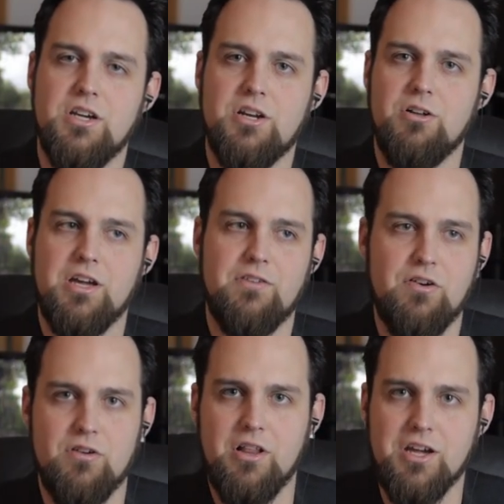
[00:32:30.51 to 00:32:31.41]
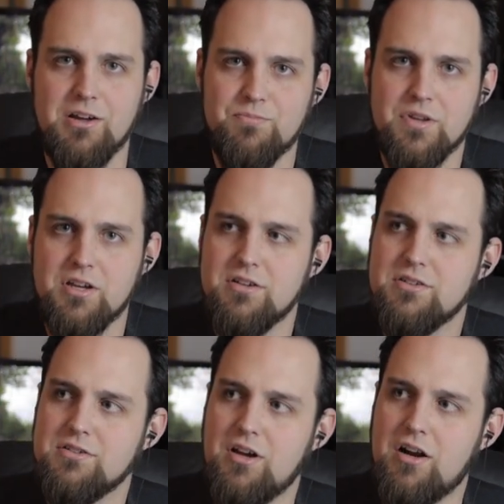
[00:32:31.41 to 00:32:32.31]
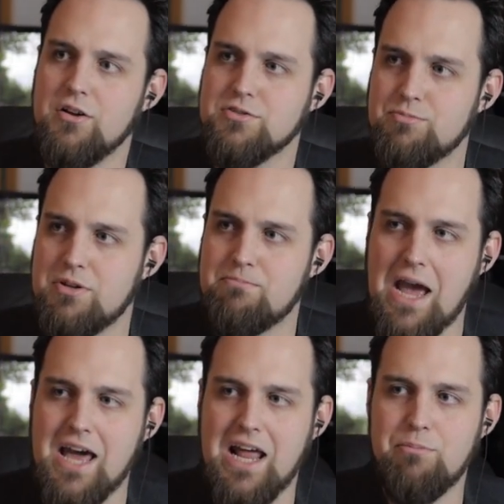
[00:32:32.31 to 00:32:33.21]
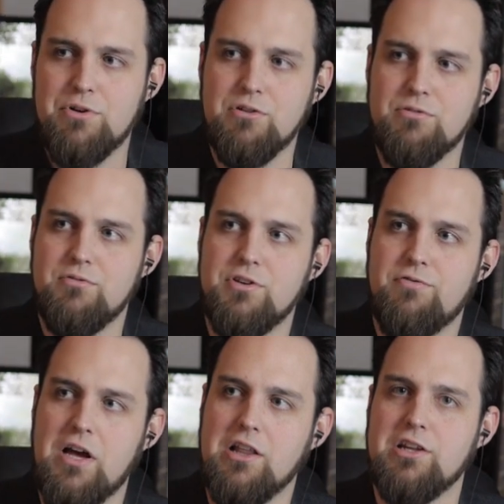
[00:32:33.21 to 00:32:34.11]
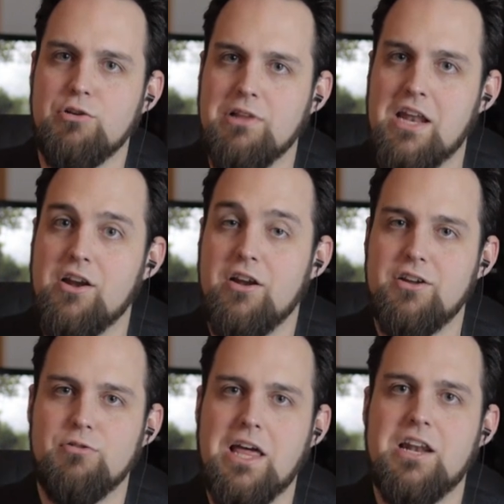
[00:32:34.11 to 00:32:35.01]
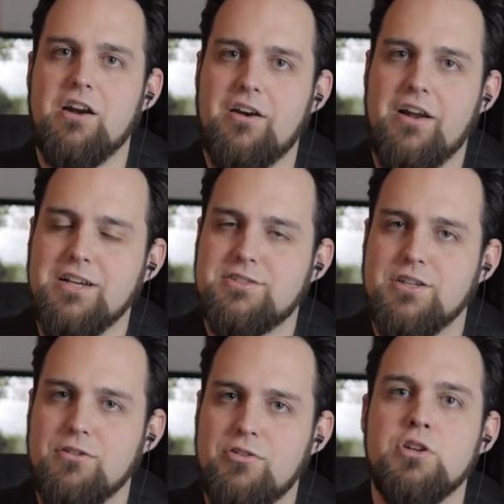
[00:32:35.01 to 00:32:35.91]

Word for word: You know, like if you ever like, I don't know, something bad happened, you you fell and you landed on you landed on an icicle,